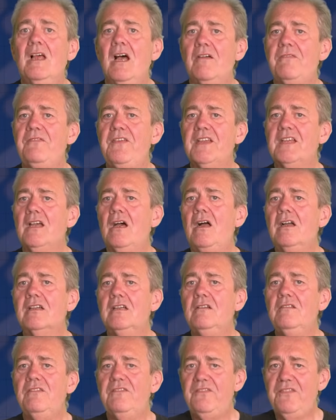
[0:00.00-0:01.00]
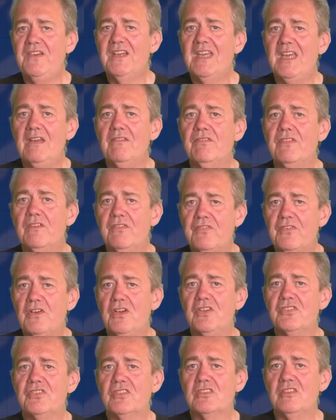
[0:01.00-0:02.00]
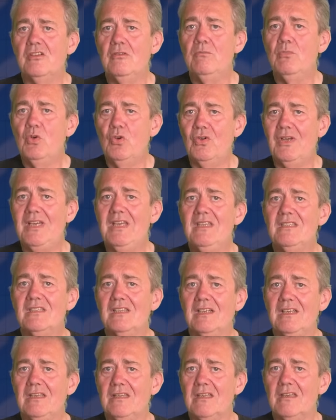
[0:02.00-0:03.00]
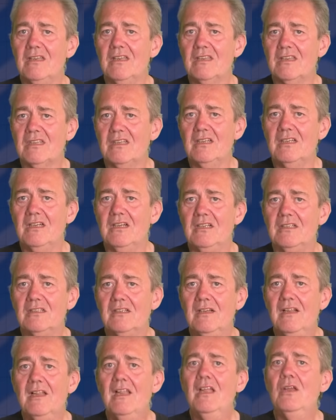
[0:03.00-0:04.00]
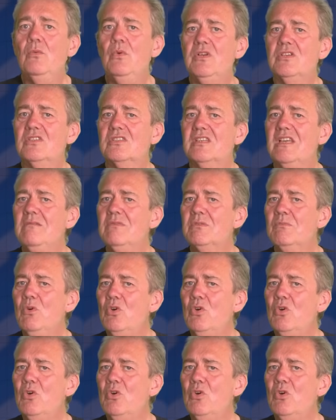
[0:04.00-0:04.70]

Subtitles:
I figure I can forgive the first two more easily than the third, which seems